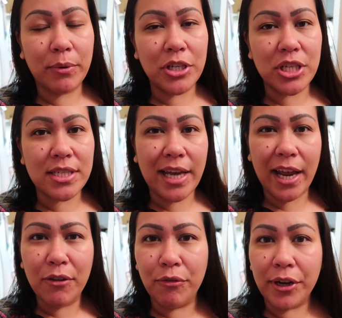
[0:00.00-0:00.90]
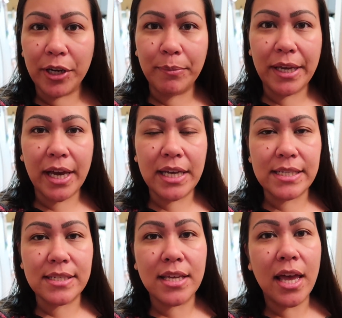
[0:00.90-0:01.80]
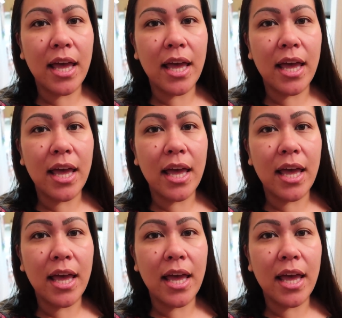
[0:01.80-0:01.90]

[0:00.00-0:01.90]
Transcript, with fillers: which is kind of weird because